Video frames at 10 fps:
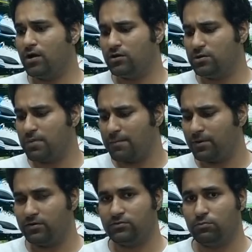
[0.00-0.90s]

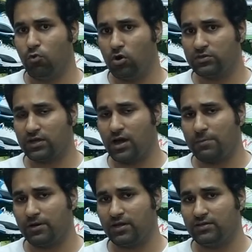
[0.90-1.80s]
remember, the more the
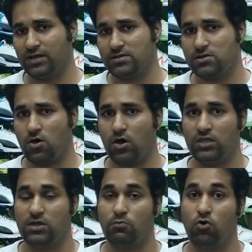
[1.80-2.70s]
carbon content in a
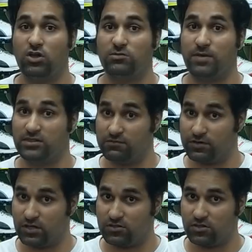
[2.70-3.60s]
hockey, the more expensive
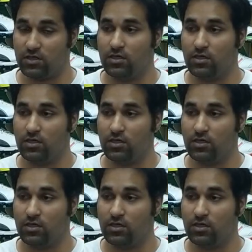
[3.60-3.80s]
it is.